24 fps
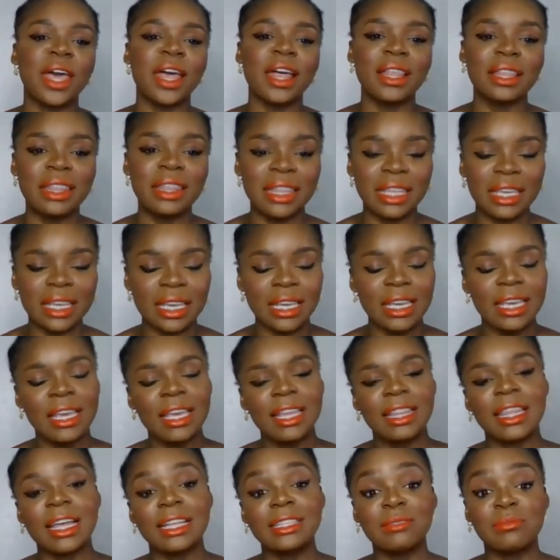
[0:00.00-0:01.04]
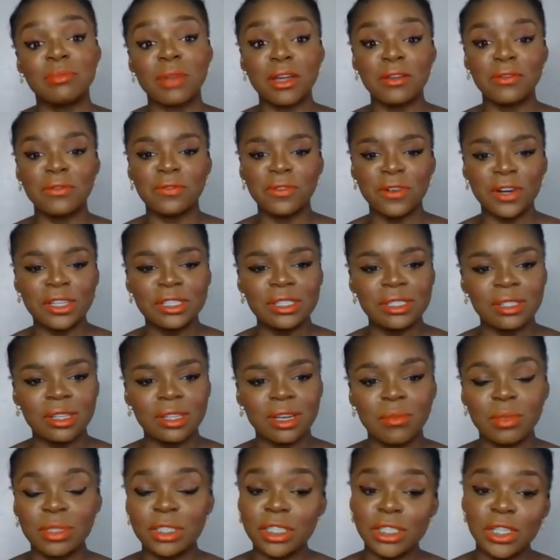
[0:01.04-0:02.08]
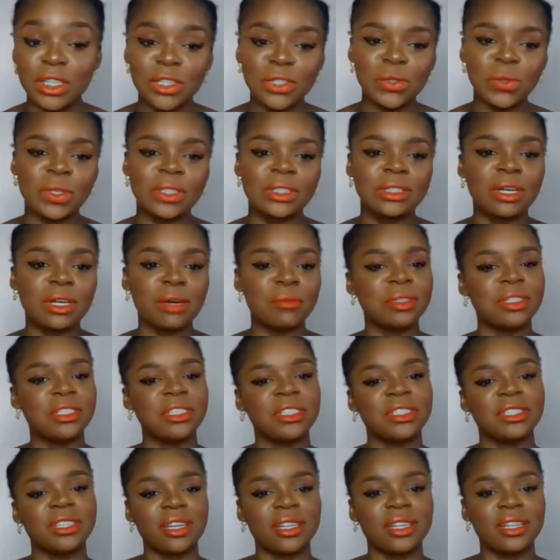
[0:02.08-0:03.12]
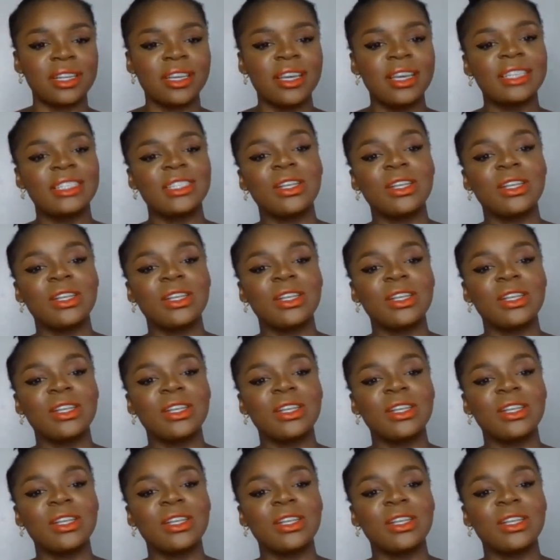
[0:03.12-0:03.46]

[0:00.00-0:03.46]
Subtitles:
healthy. That's my first thought, but you don't know it's competition.